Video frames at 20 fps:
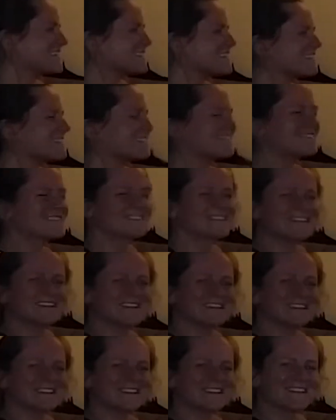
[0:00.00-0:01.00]

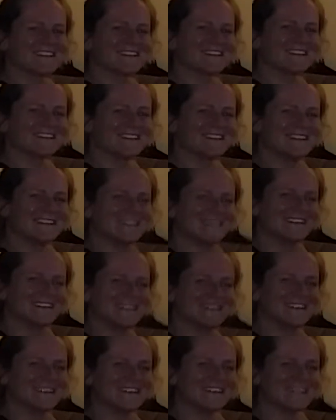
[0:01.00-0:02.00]
Texas? You're
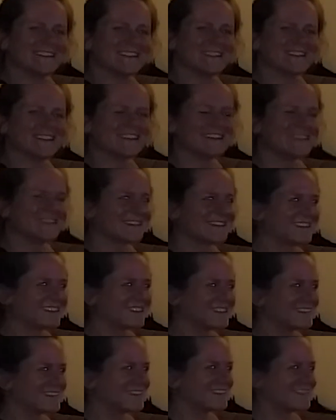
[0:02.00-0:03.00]
getting closer.
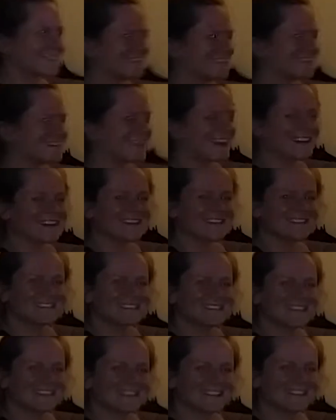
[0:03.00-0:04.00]

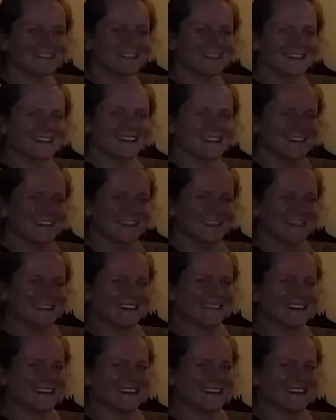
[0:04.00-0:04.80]
Texas? Nope.